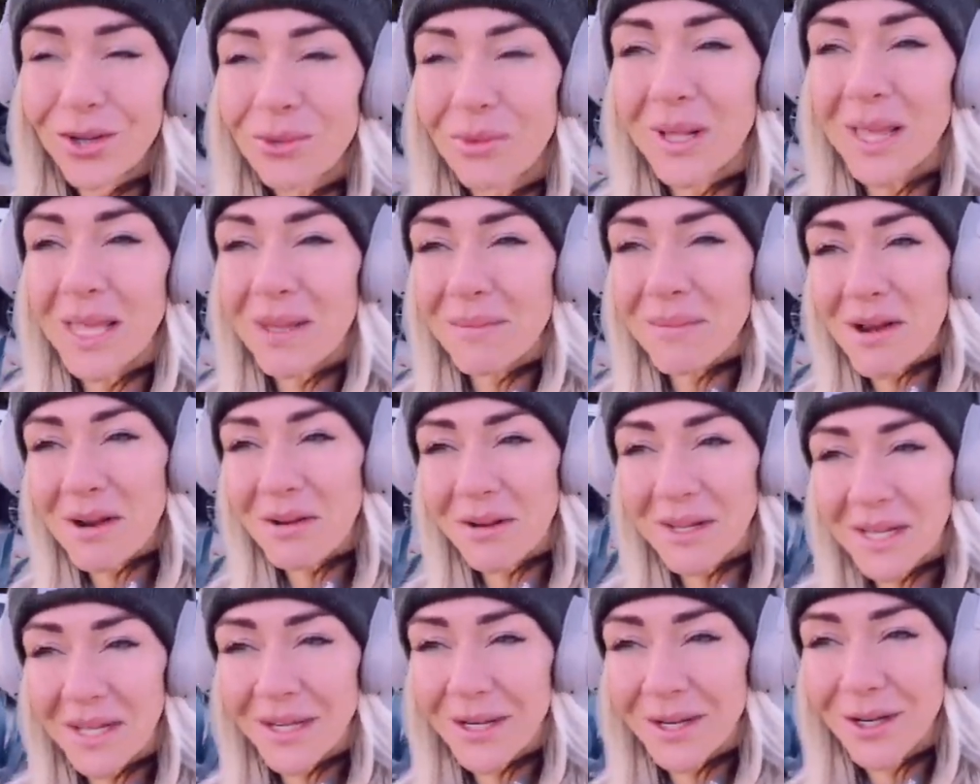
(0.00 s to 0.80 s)
while i'm
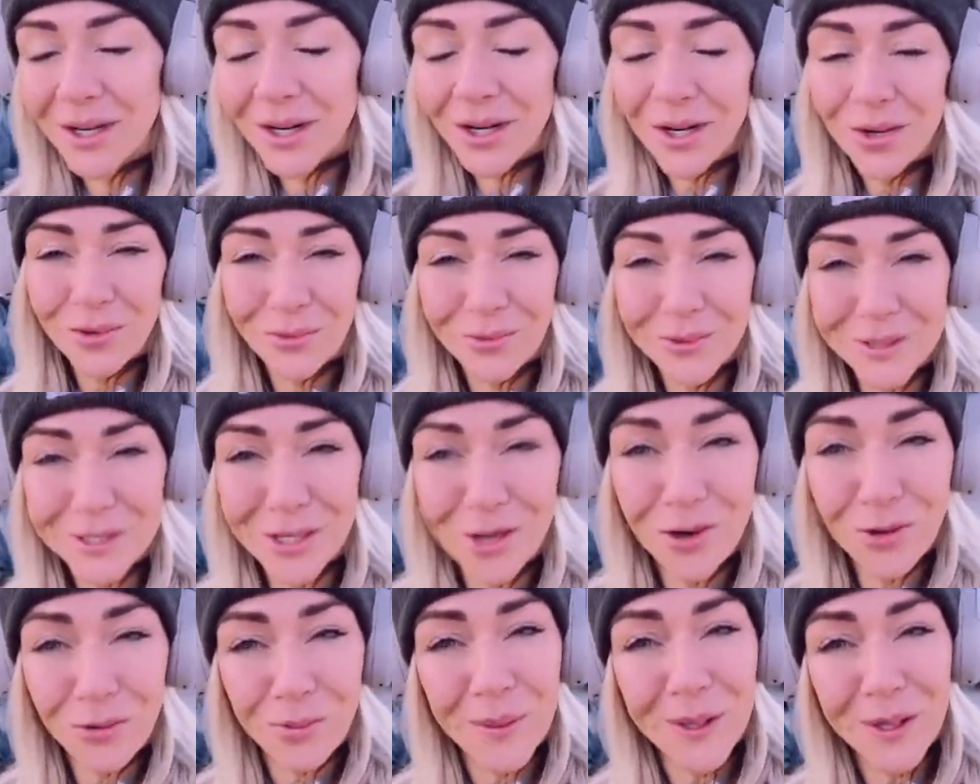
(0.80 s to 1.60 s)
out here
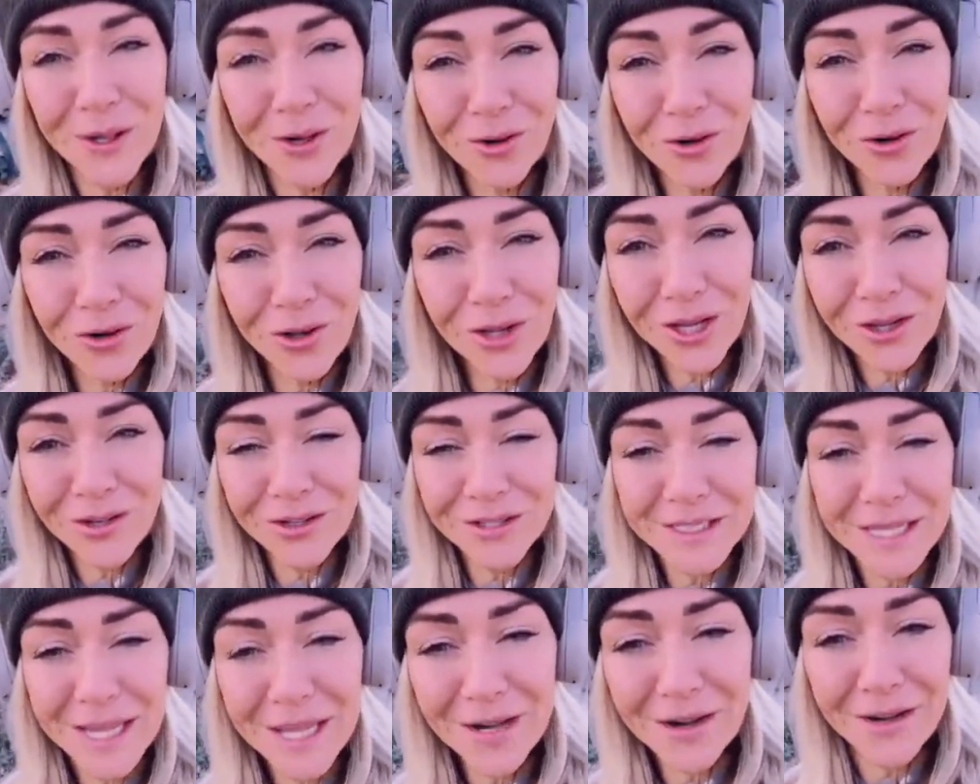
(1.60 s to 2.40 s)
was open early
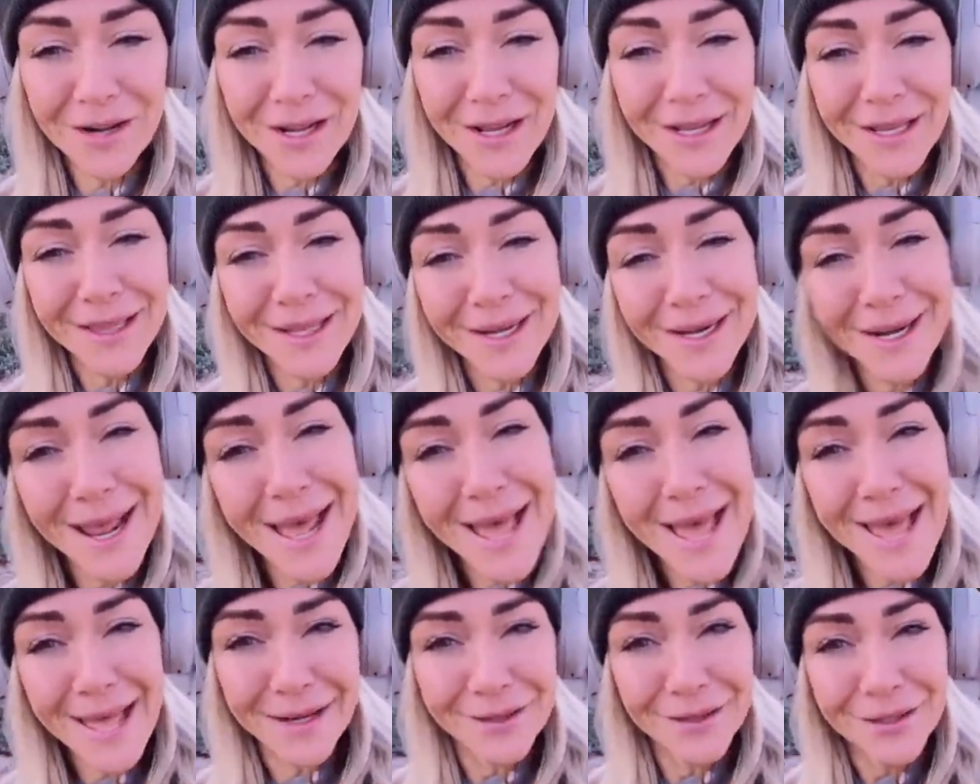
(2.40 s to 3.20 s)
on saturday and they're
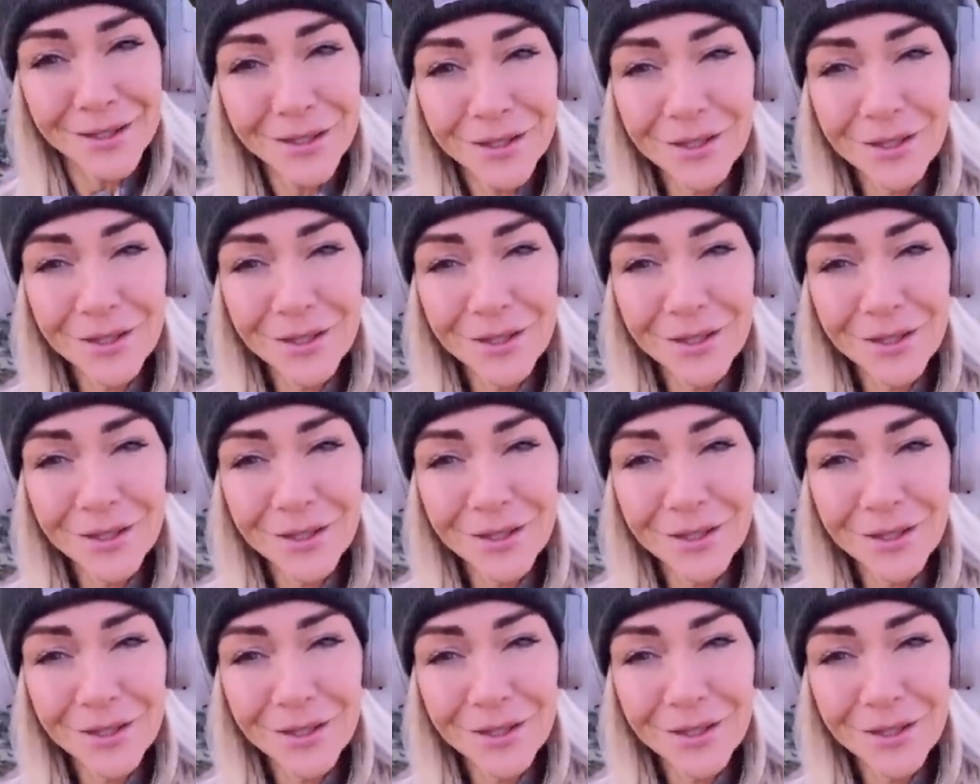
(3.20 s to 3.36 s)
not